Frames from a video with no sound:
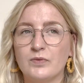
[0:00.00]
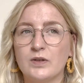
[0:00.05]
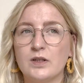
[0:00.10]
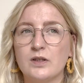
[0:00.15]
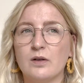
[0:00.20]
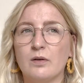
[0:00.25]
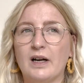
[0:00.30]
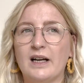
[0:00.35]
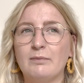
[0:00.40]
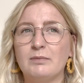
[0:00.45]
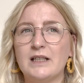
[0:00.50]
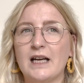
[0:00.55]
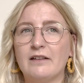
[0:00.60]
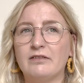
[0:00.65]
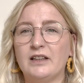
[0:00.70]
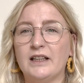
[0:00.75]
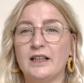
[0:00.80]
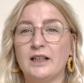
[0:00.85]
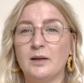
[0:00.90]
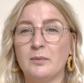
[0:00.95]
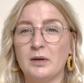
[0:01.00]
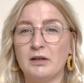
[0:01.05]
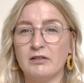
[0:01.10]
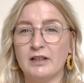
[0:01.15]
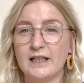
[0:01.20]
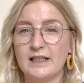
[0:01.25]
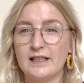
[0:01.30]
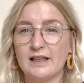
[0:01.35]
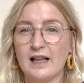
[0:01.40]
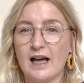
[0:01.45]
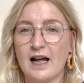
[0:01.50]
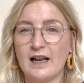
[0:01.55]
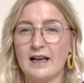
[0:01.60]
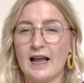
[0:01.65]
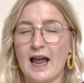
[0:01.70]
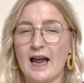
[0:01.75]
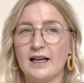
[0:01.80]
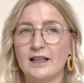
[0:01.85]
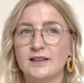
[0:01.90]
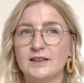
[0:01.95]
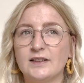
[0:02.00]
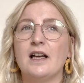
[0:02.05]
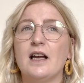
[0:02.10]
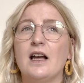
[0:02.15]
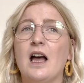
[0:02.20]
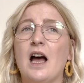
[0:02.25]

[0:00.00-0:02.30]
so I'm definitely going to be reading that next.